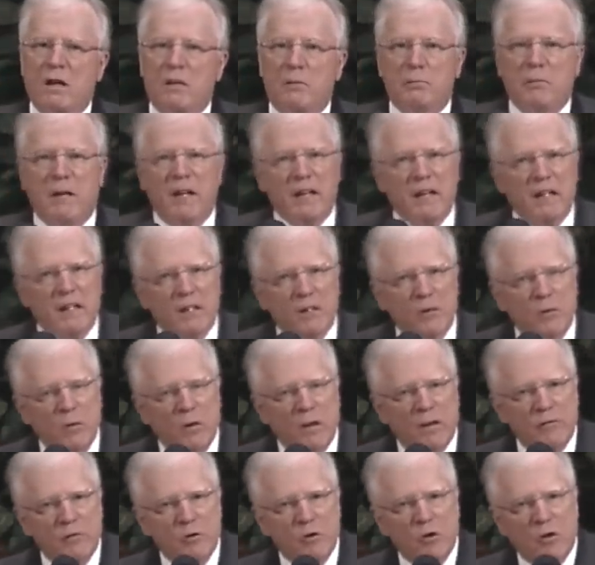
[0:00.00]
many who
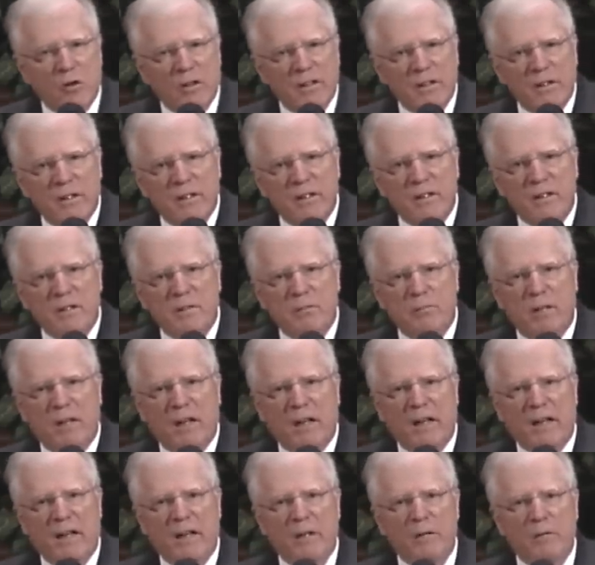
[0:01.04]
have joined us
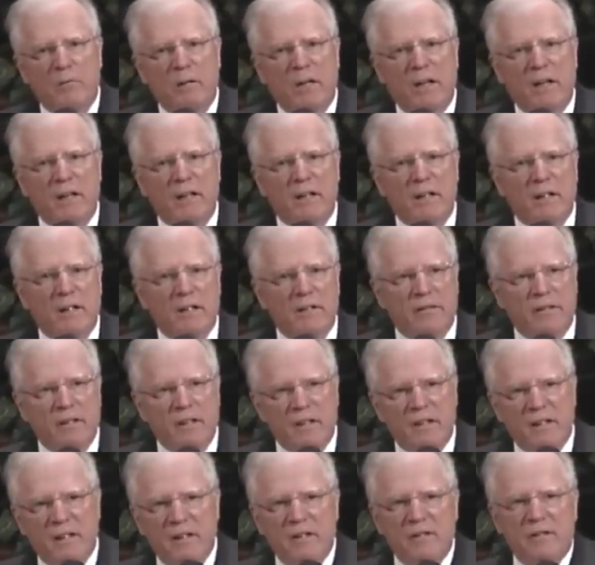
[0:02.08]
by way of
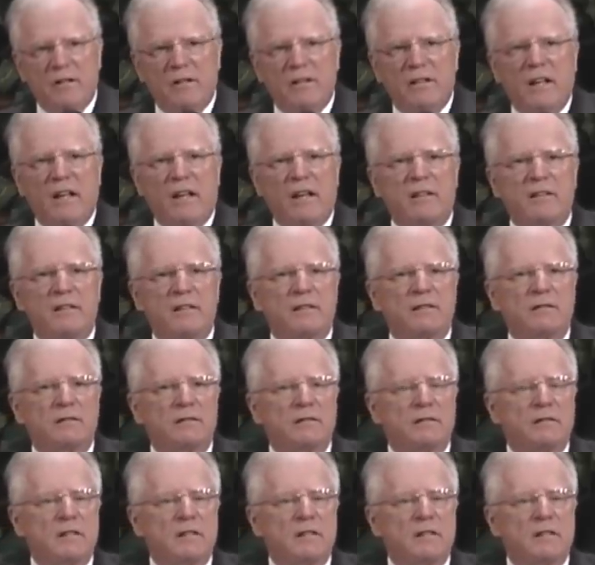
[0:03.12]
the internet.